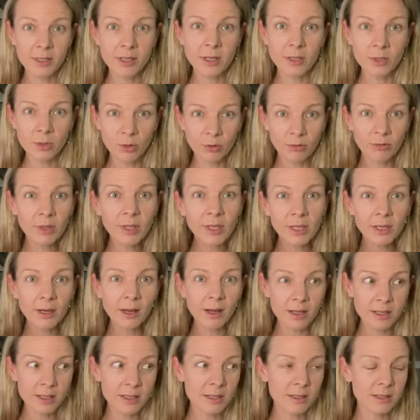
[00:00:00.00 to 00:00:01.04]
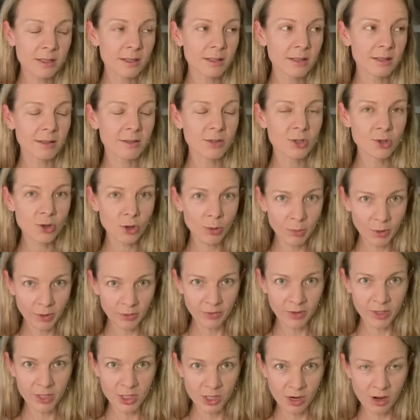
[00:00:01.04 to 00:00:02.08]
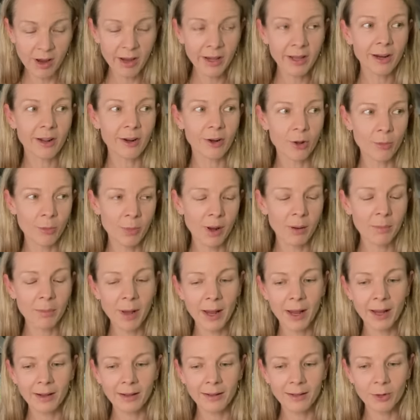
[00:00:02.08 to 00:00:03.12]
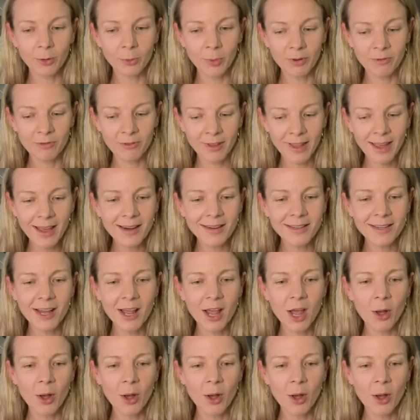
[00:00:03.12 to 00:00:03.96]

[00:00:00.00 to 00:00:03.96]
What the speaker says: They do a really nice job of the dye and I don't mind paying a little bit for that.